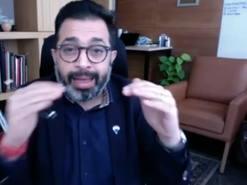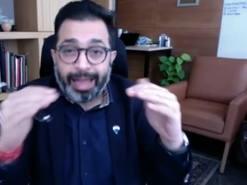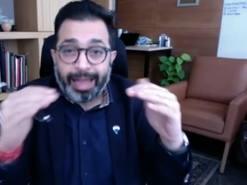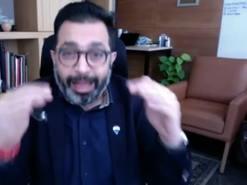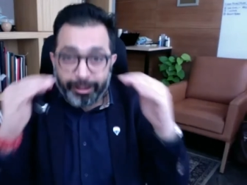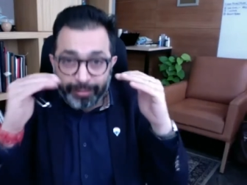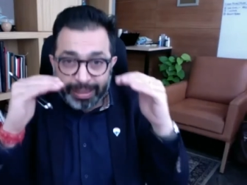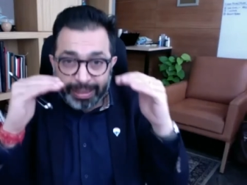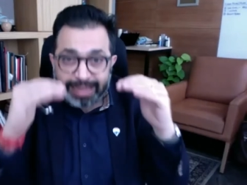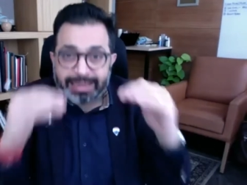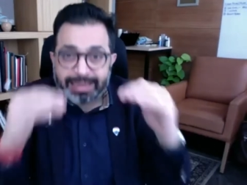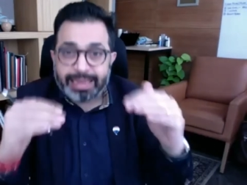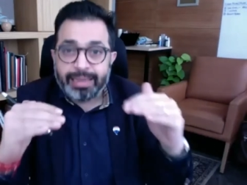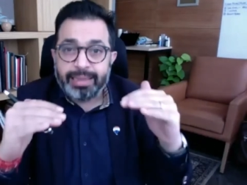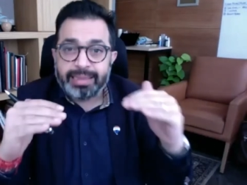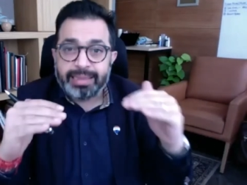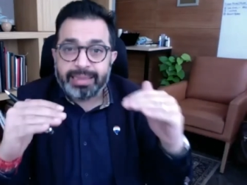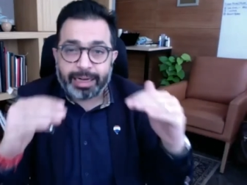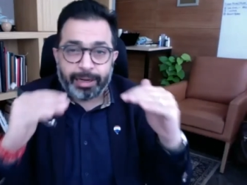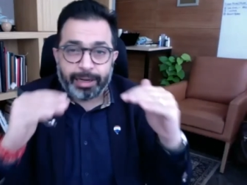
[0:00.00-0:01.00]
Every
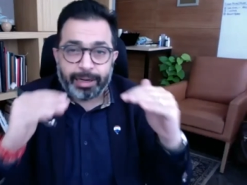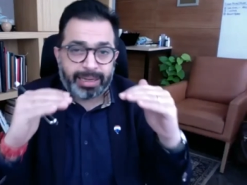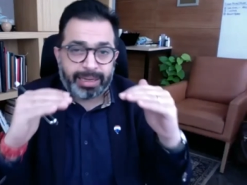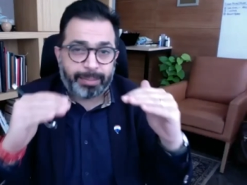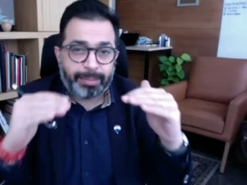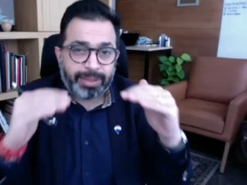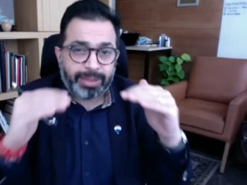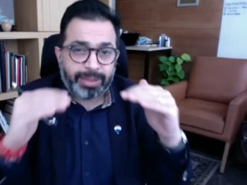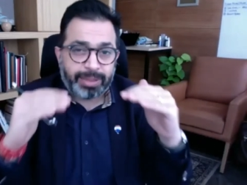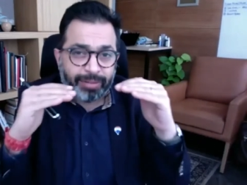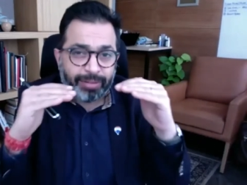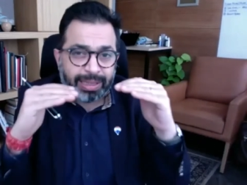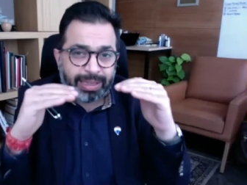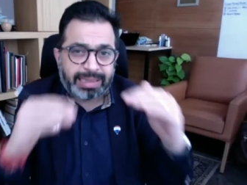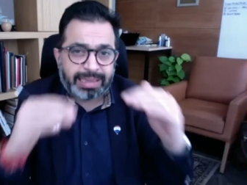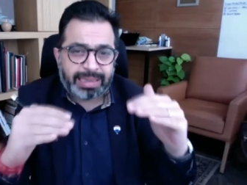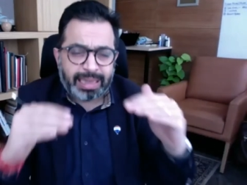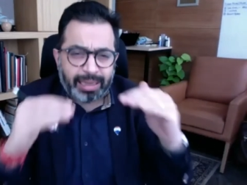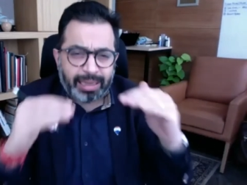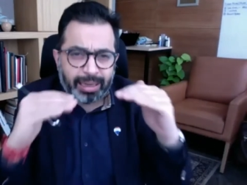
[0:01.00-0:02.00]
single second step is every
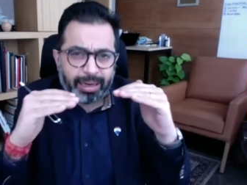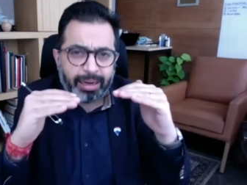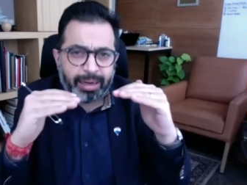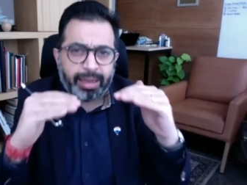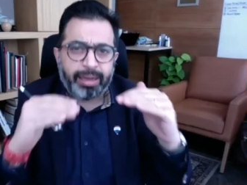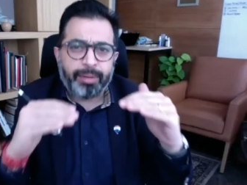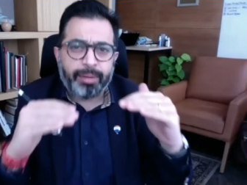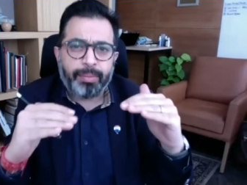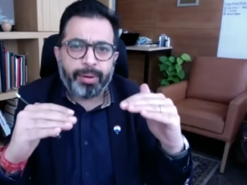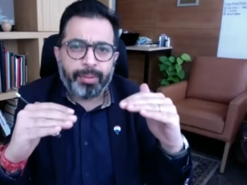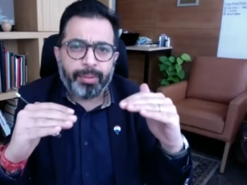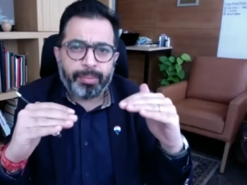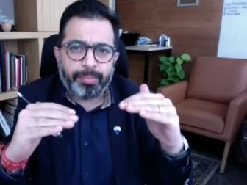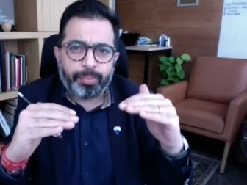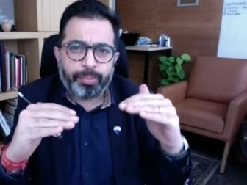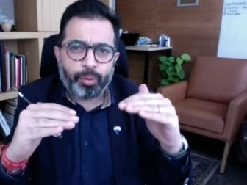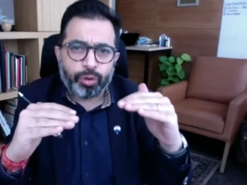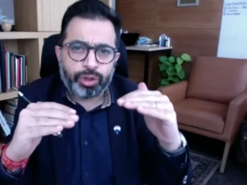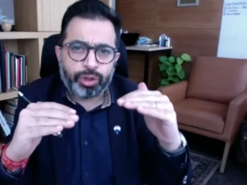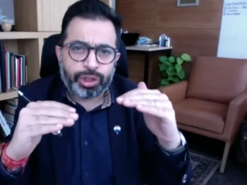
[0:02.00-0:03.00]
single
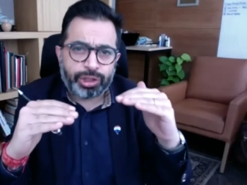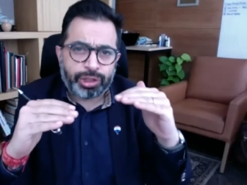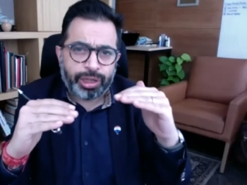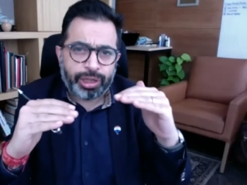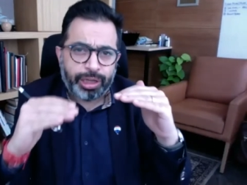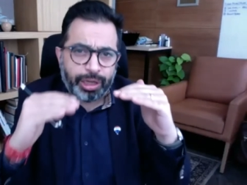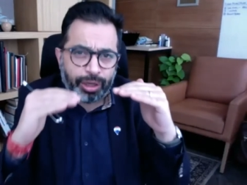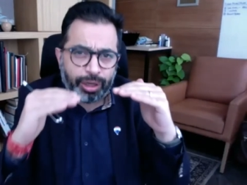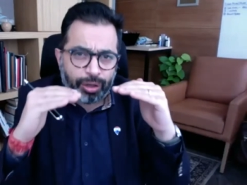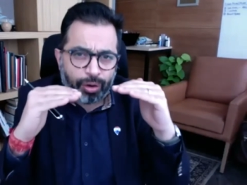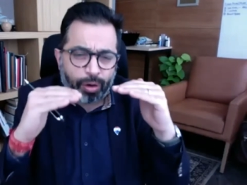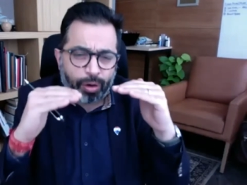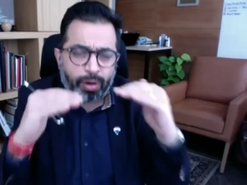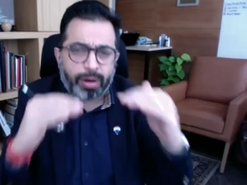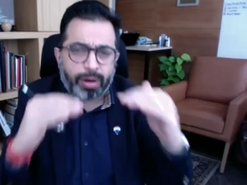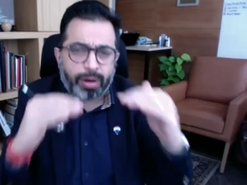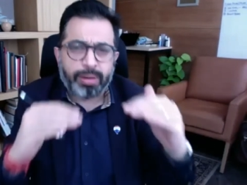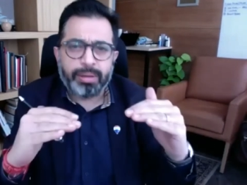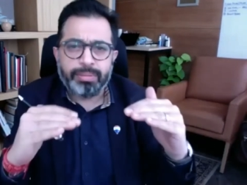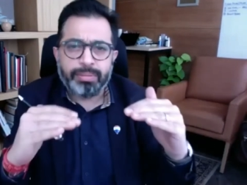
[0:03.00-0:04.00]
process in
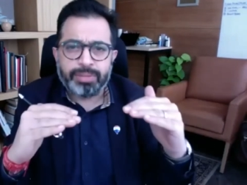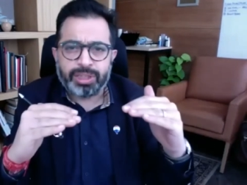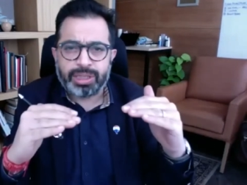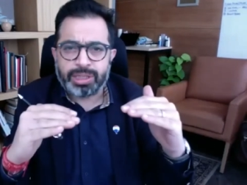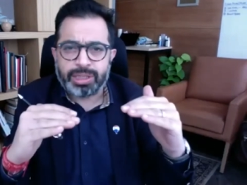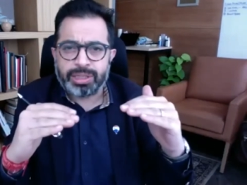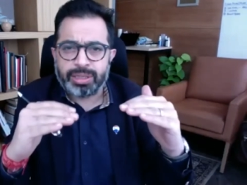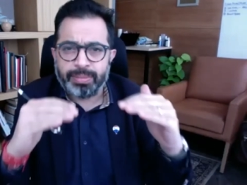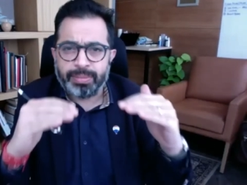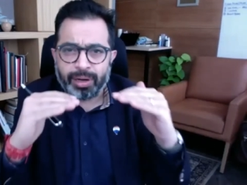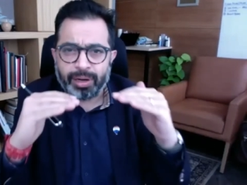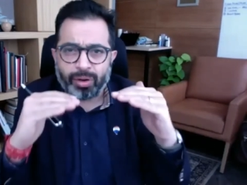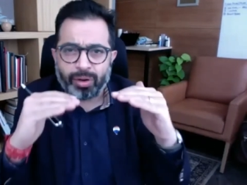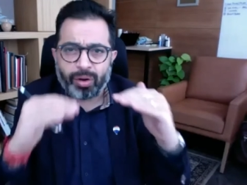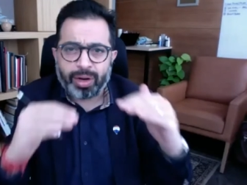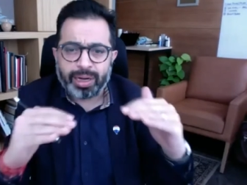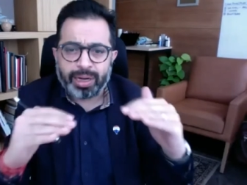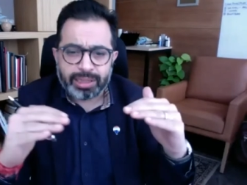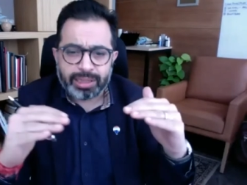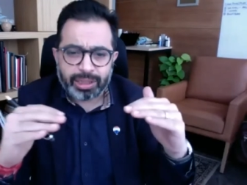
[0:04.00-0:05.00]
your system and
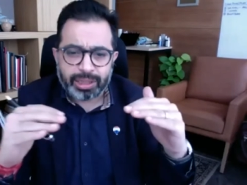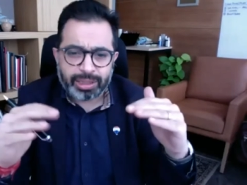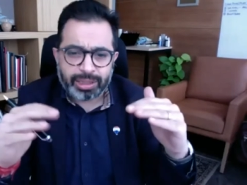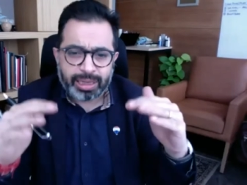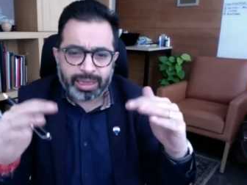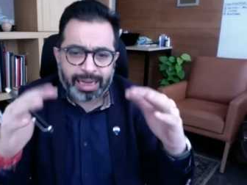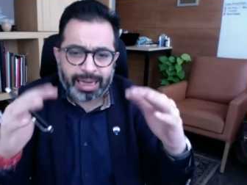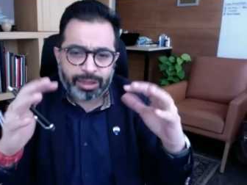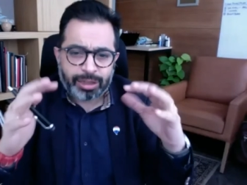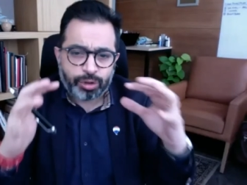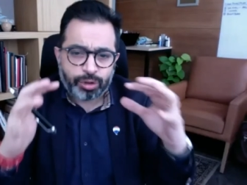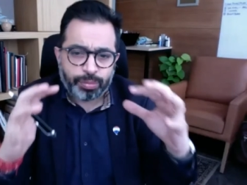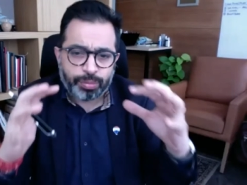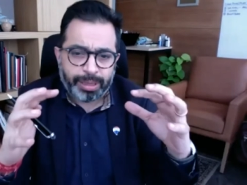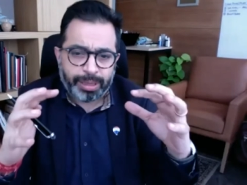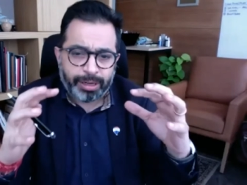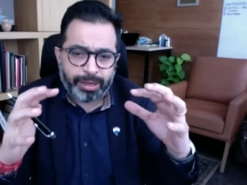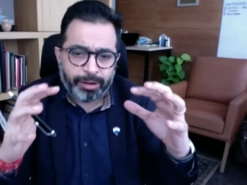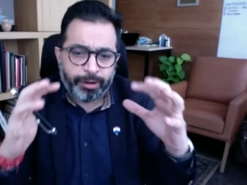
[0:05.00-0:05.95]
organization has to be